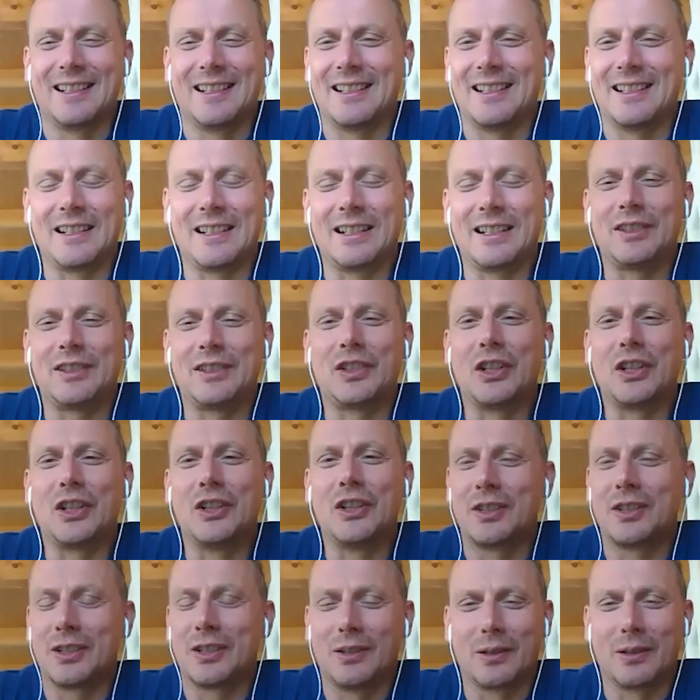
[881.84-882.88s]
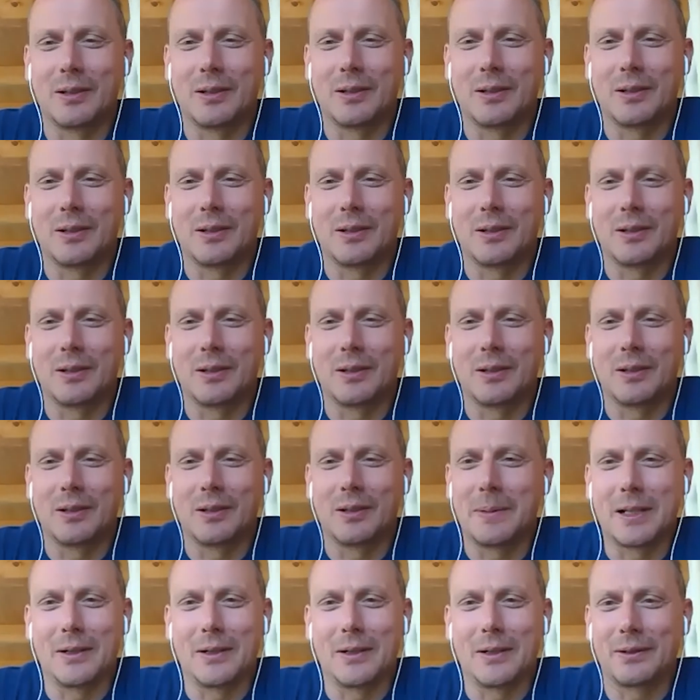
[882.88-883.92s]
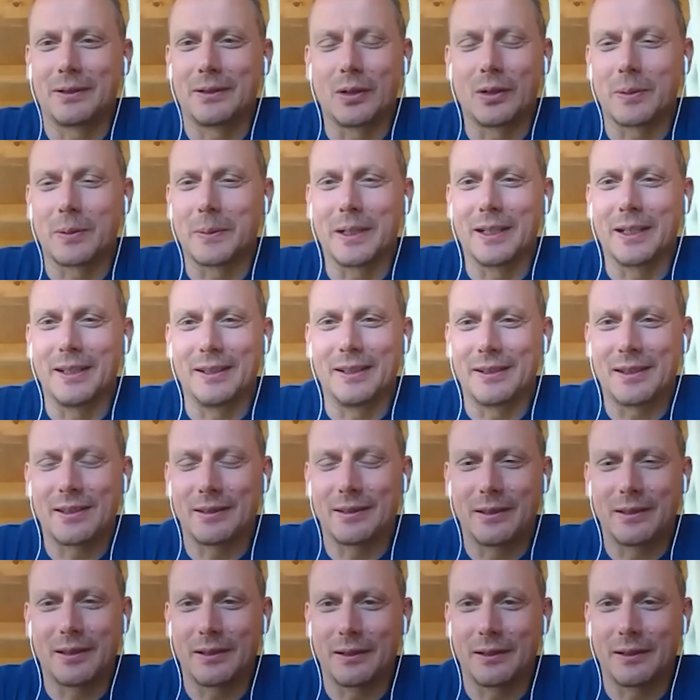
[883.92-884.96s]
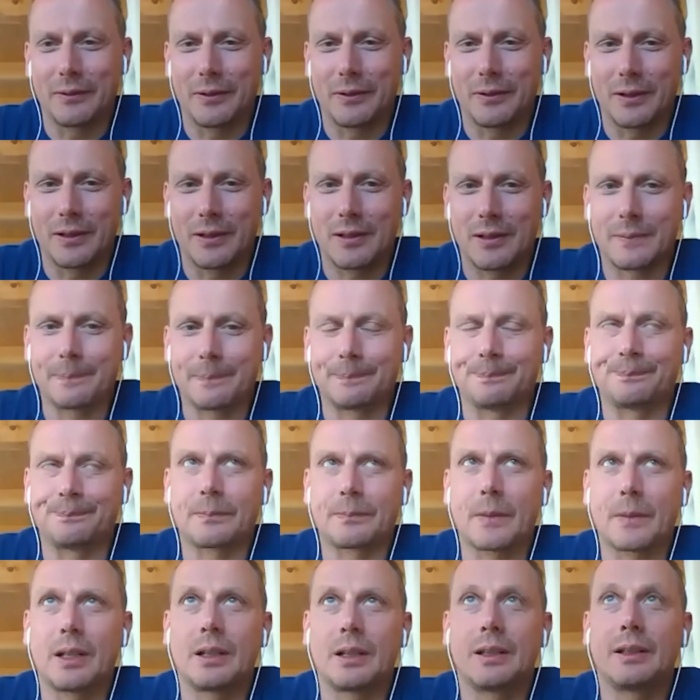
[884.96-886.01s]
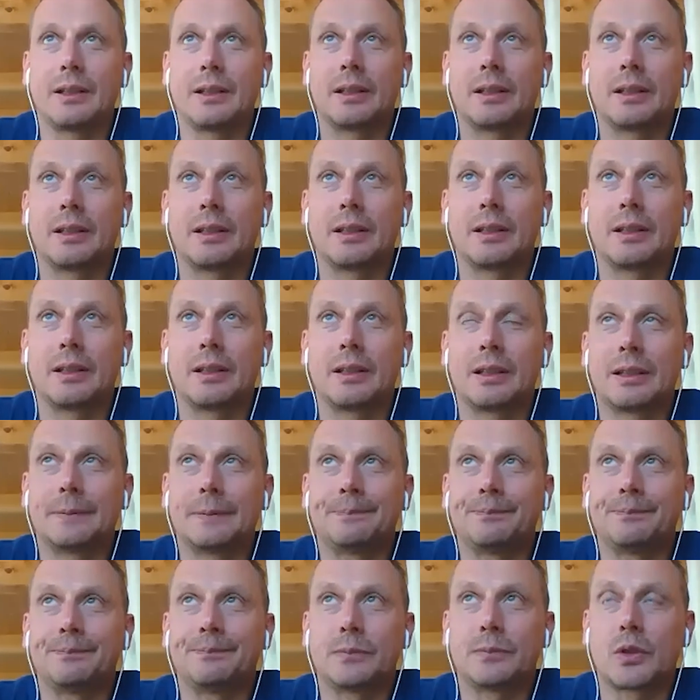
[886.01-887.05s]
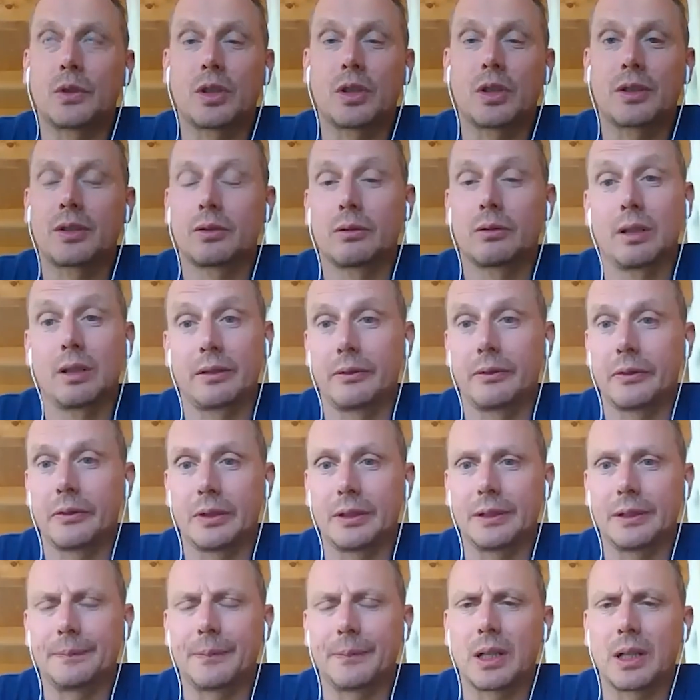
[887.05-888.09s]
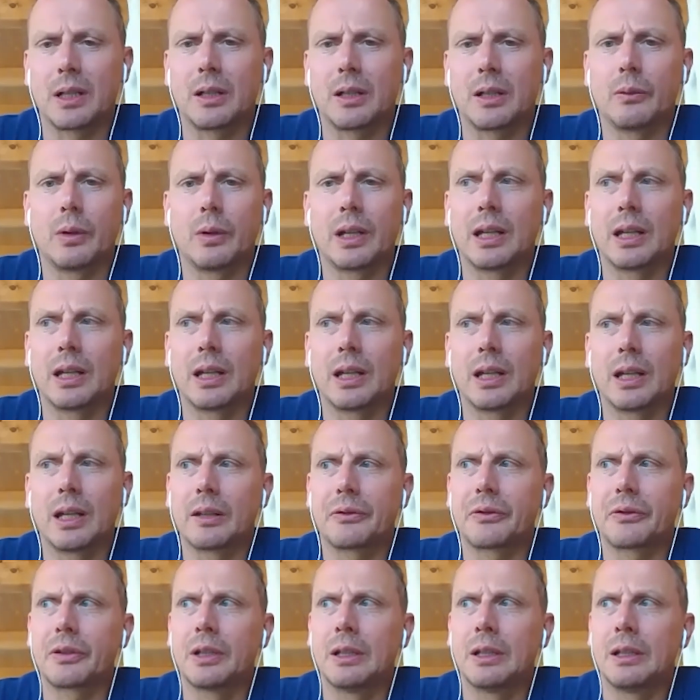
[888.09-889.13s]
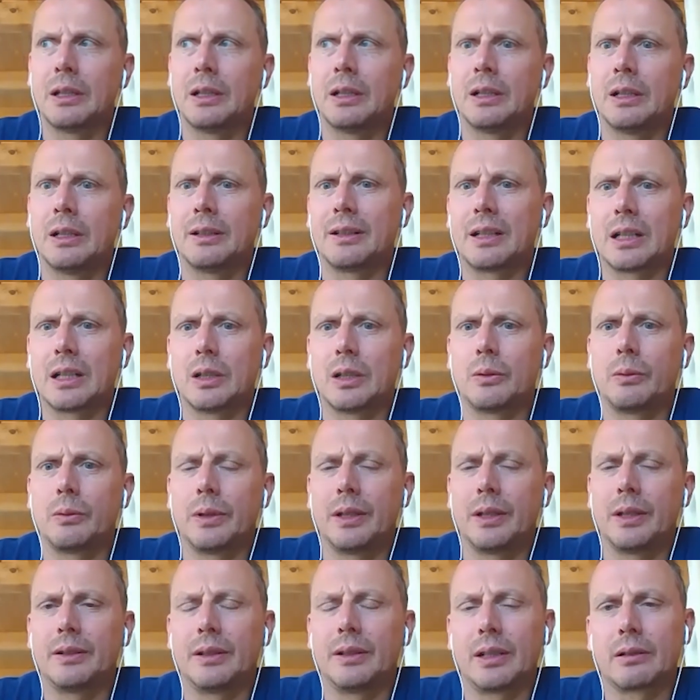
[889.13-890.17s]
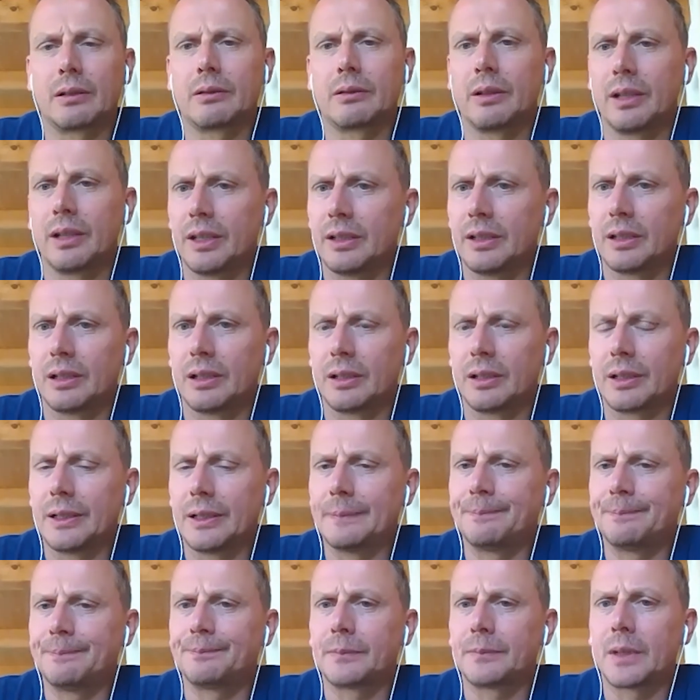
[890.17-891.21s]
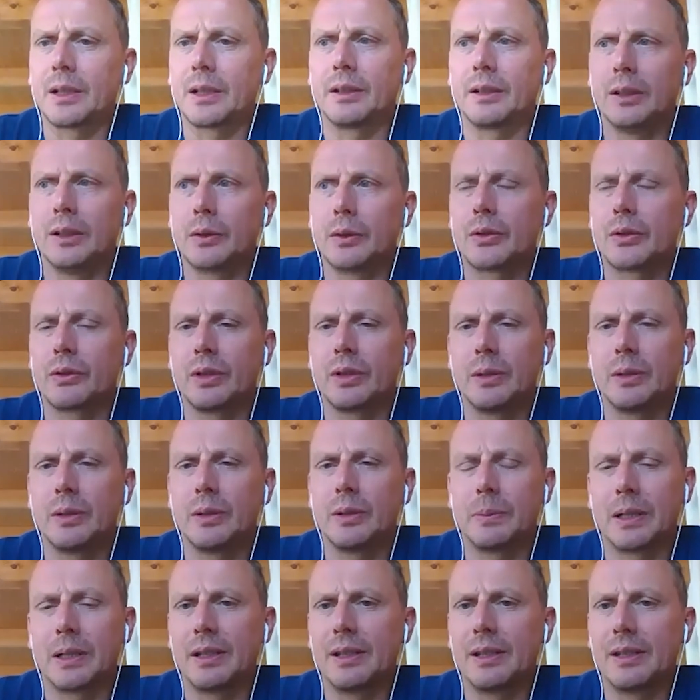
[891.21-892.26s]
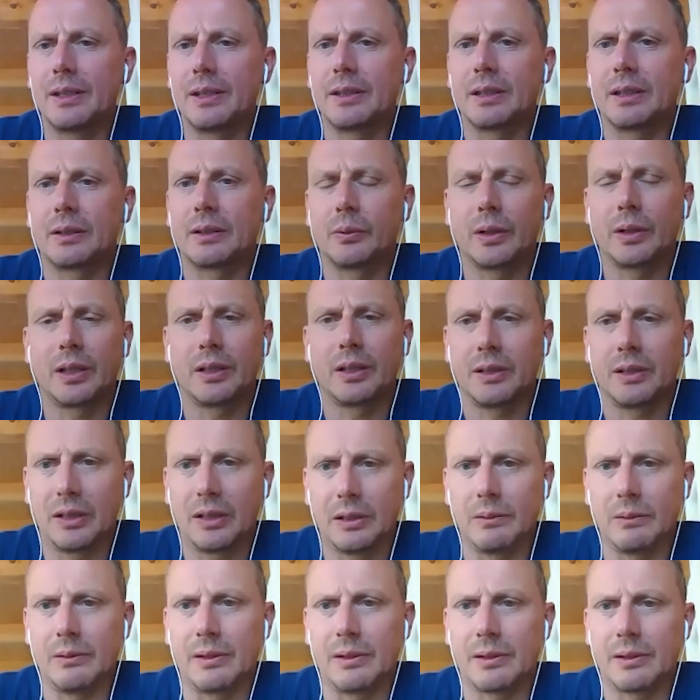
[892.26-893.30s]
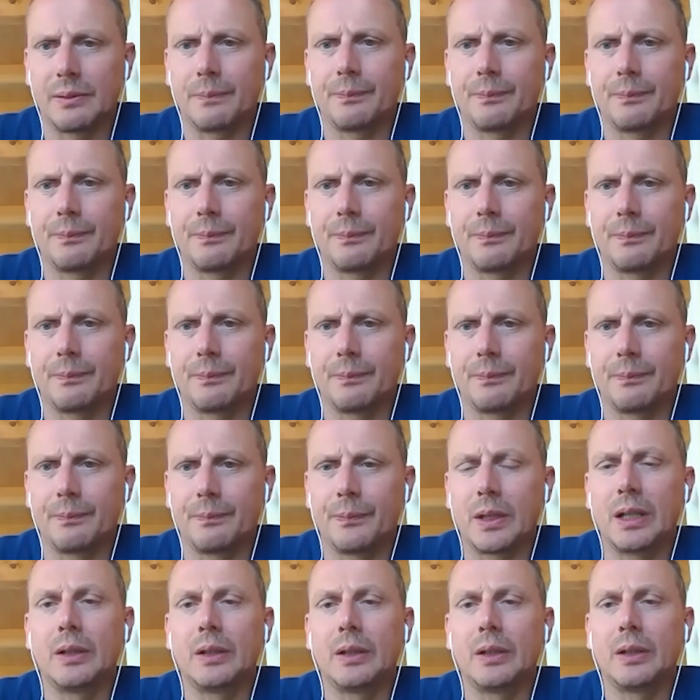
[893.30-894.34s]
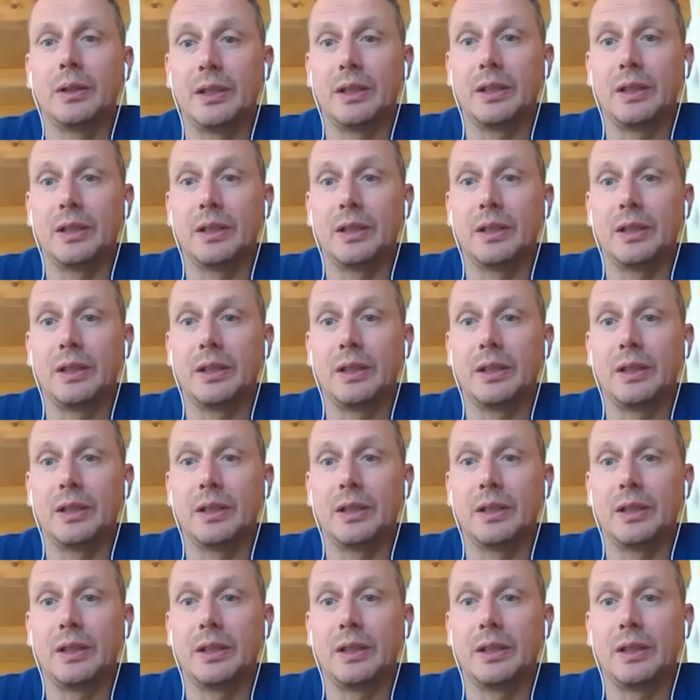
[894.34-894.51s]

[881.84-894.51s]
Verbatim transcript: I don't talk about terminate this science fiction. And um, just to clarify, uh, we have now with narrow AI an industry base that we can use, and we didn't.